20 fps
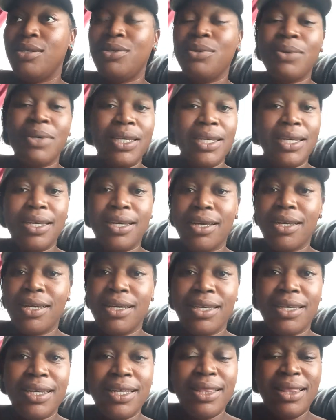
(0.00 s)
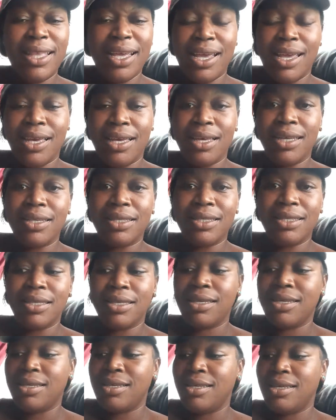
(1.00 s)
doing good
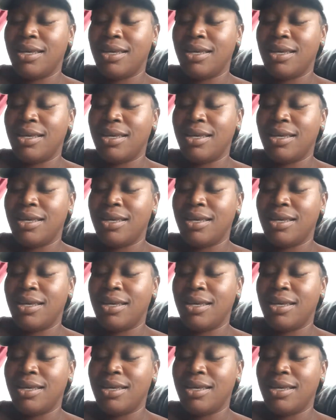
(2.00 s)
things,